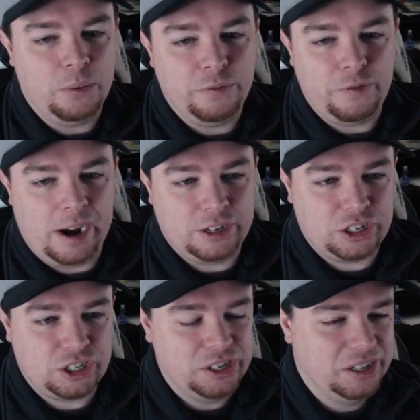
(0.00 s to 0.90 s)

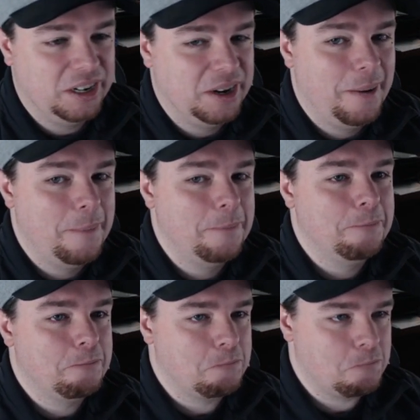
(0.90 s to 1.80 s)
finish
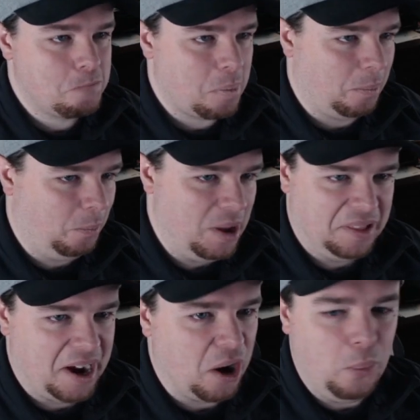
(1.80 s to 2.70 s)
with
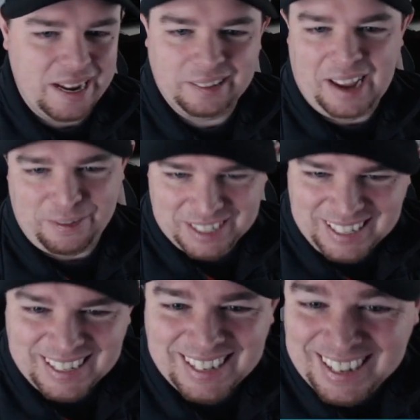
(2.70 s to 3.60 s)
like a week
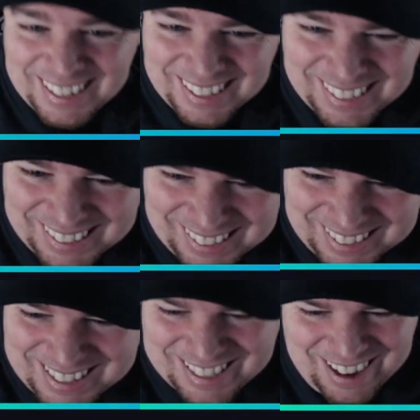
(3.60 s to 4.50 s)
left.
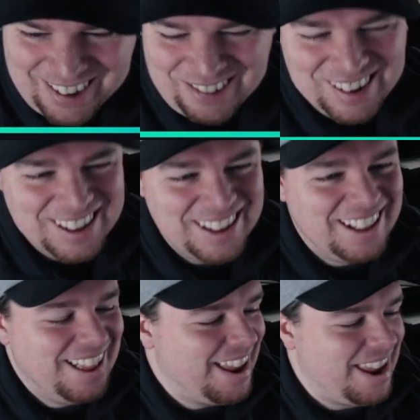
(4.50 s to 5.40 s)
So
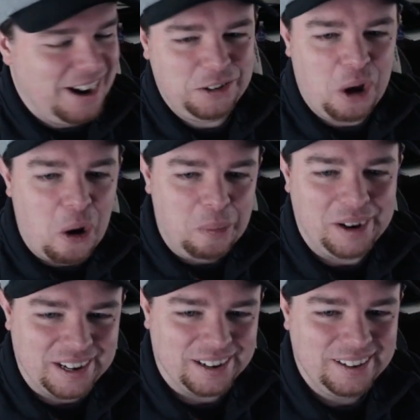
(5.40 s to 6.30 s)
here's
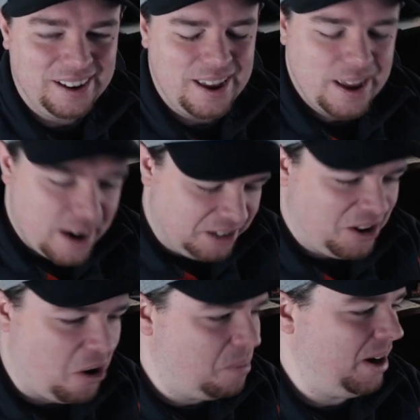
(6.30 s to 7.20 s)
hoping
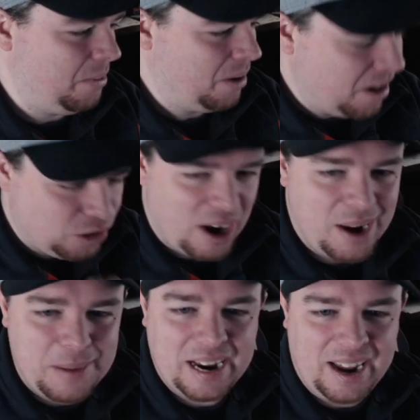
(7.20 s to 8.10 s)
Here's hoping. We're gonna try
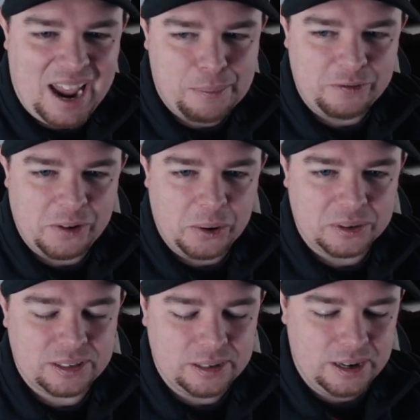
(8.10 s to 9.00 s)
and make it happen,
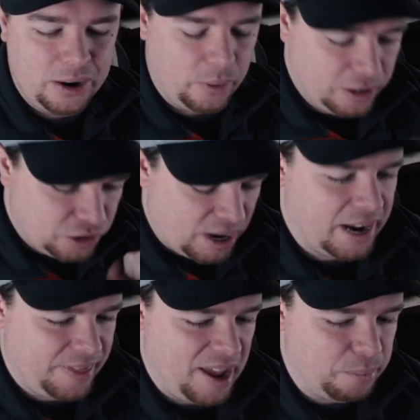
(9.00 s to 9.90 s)
folks. We're gonna try
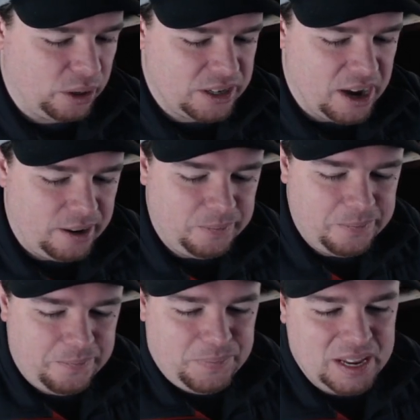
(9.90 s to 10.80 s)
and get that book done.
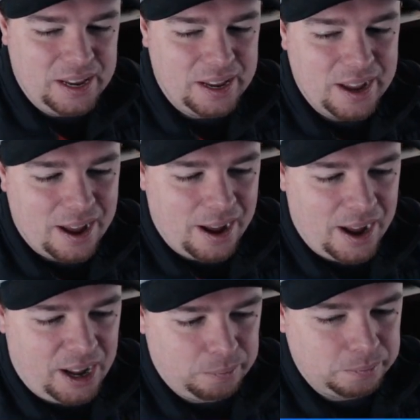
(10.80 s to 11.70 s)

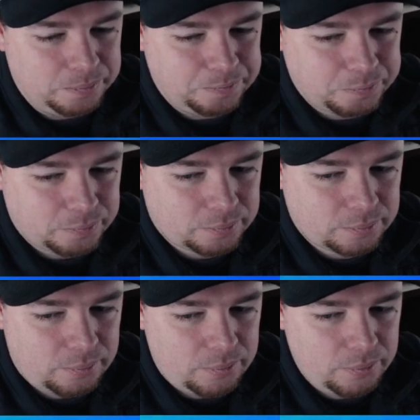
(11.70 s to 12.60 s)

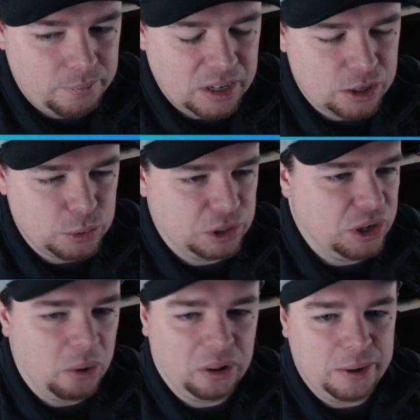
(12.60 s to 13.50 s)
Because we're
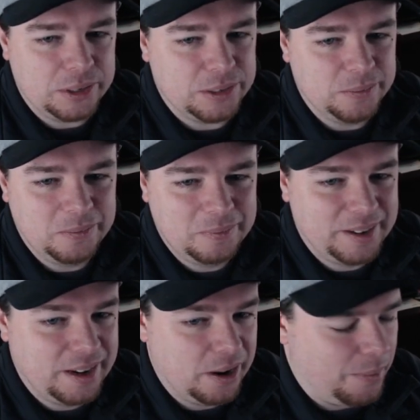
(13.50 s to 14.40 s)
so close.
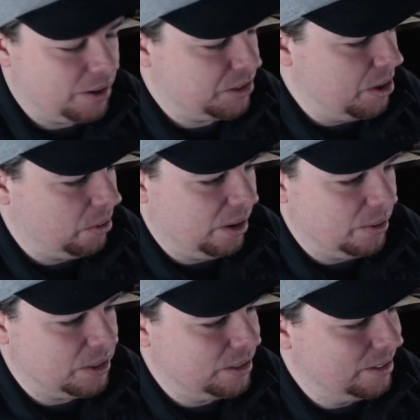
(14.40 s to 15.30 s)
We're so
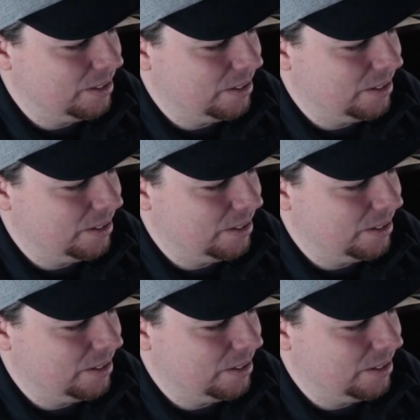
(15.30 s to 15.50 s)
close.